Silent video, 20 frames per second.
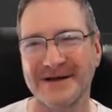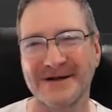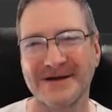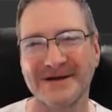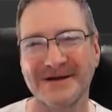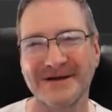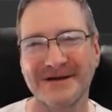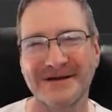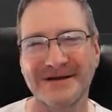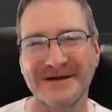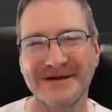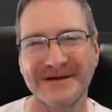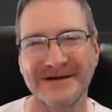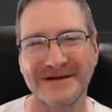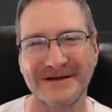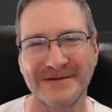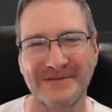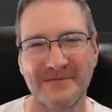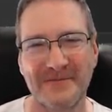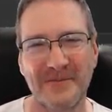So
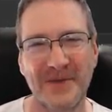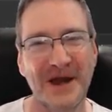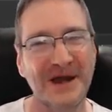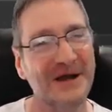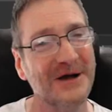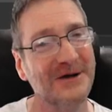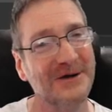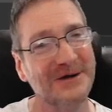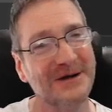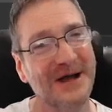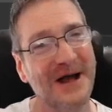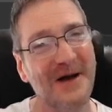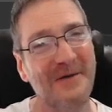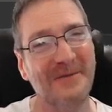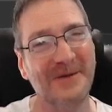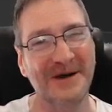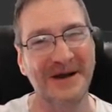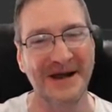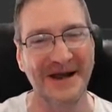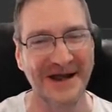pick a good
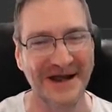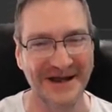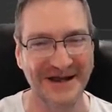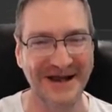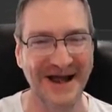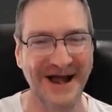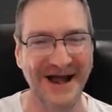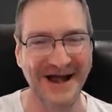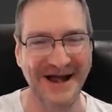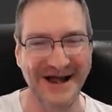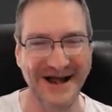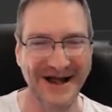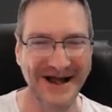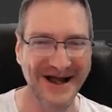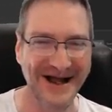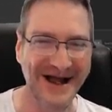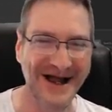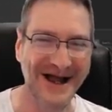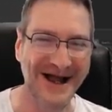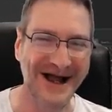company.
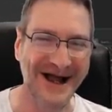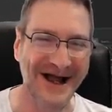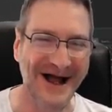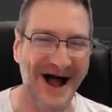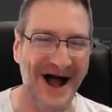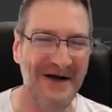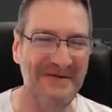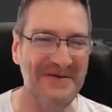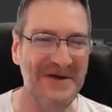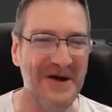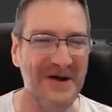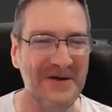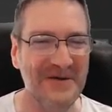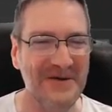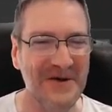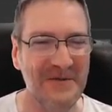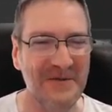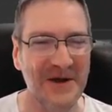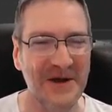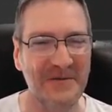I've known
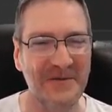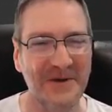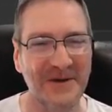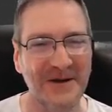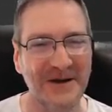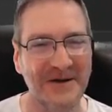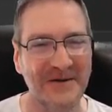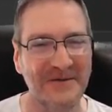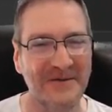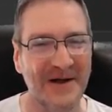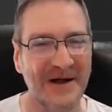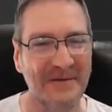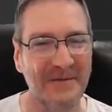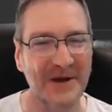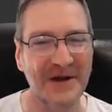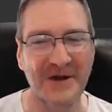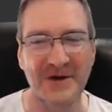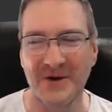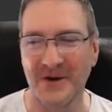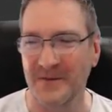a few people that
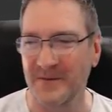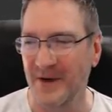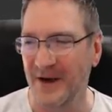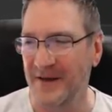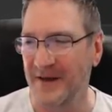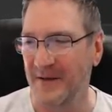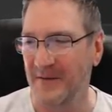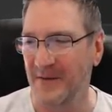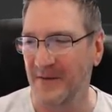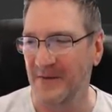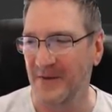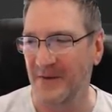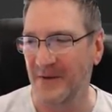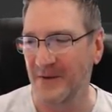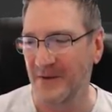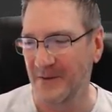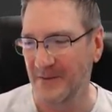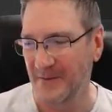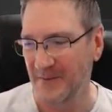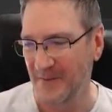have been caught by that
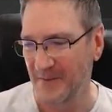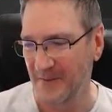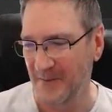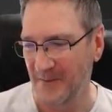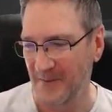before.